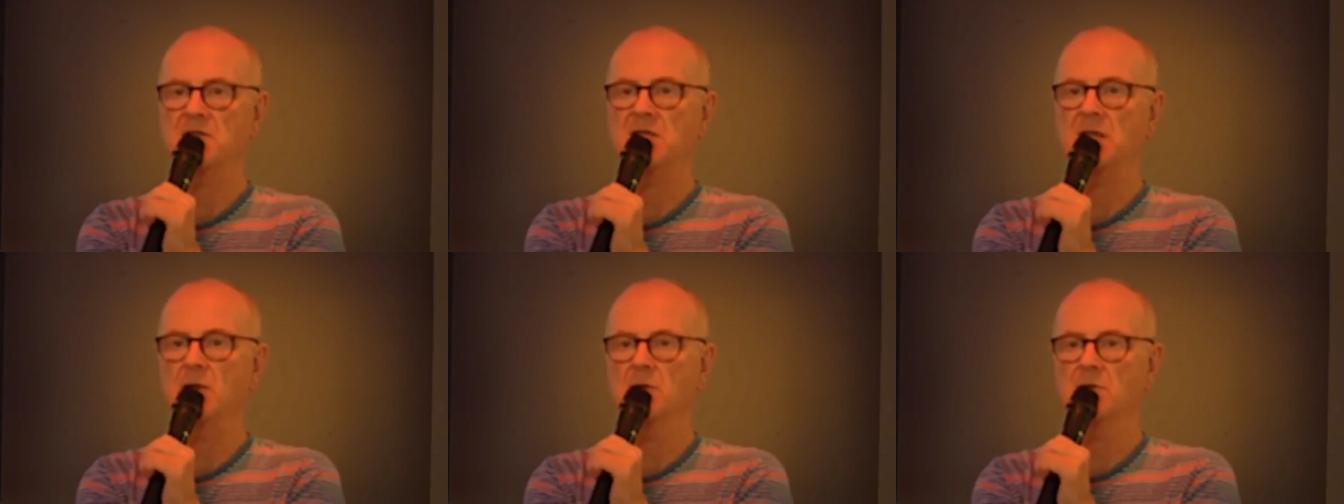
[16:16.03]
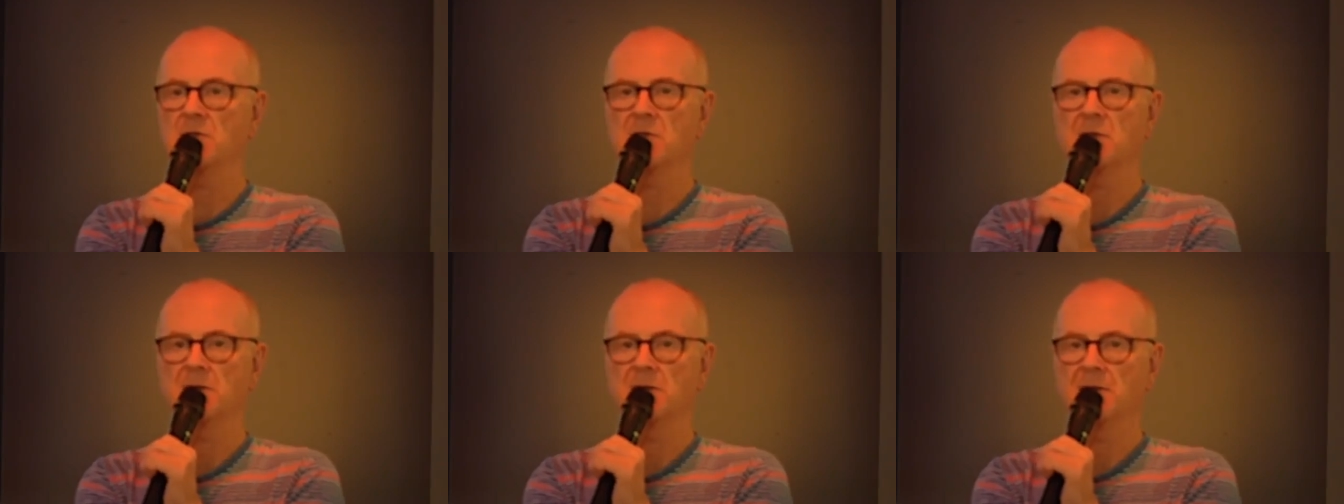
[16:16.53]

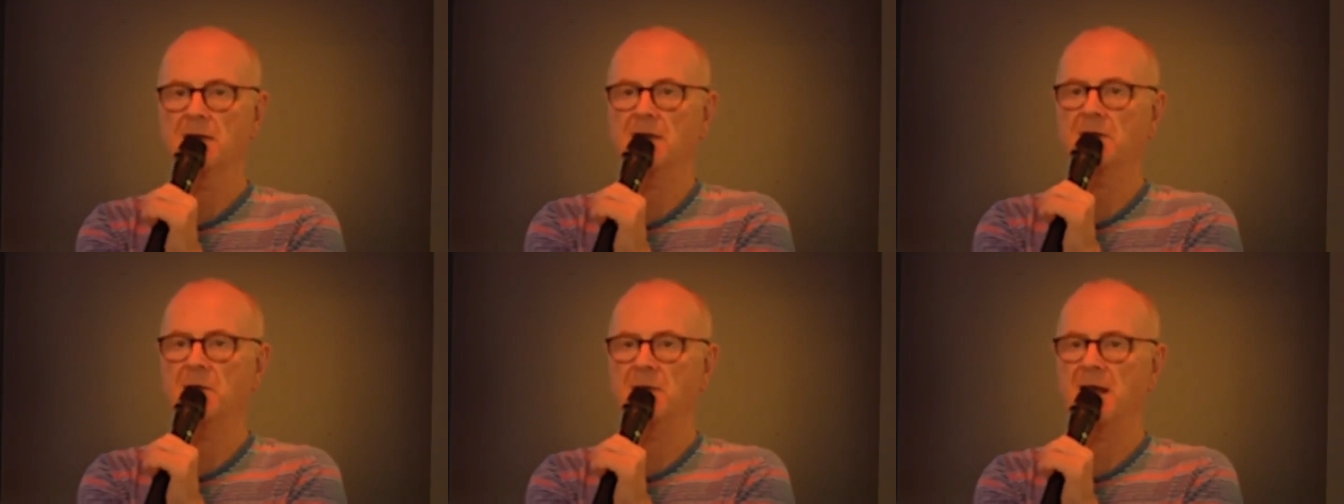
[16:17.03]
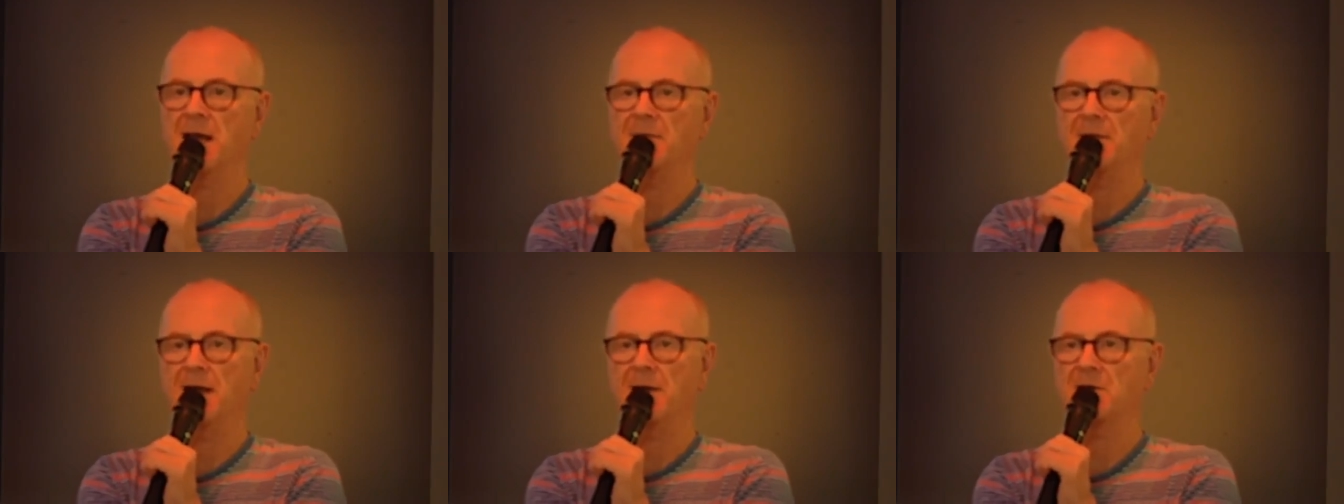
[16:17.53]
skills that I don't
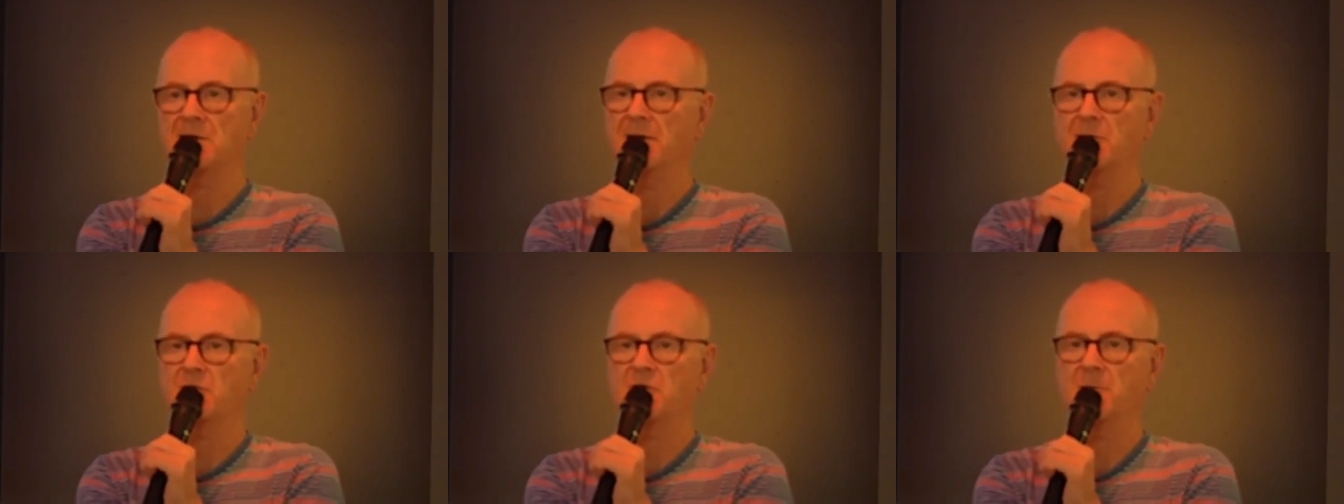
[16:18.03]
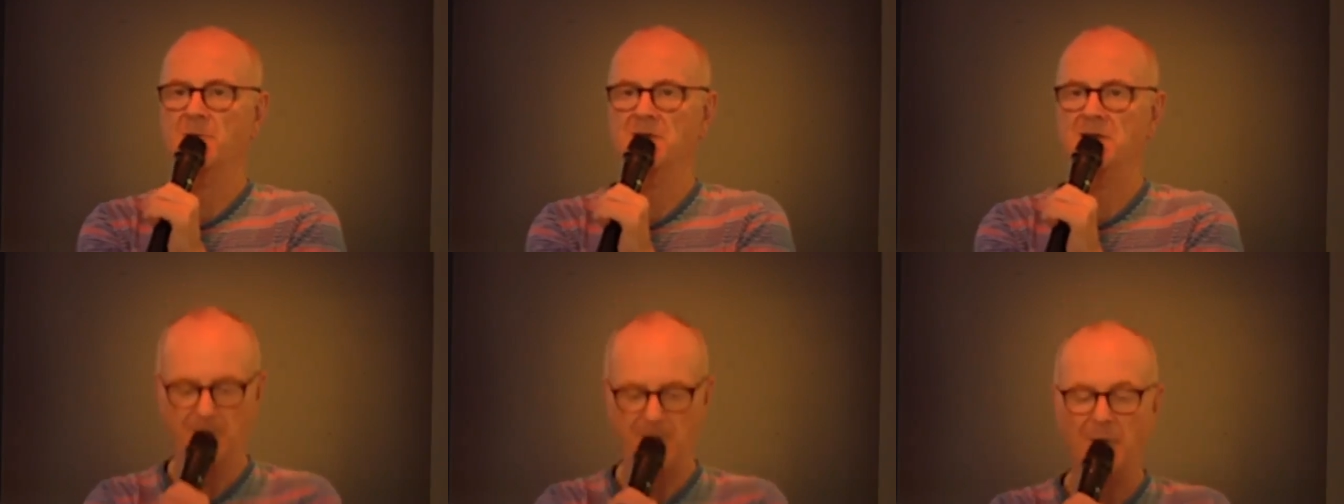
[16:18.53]
have now because I was too
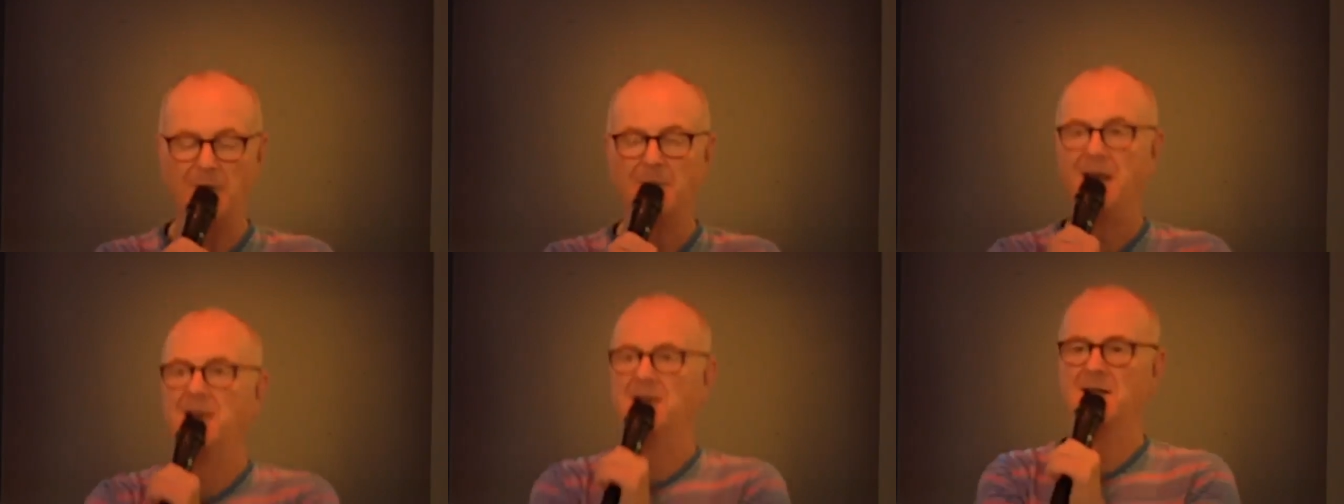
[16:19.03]
busy burying my head in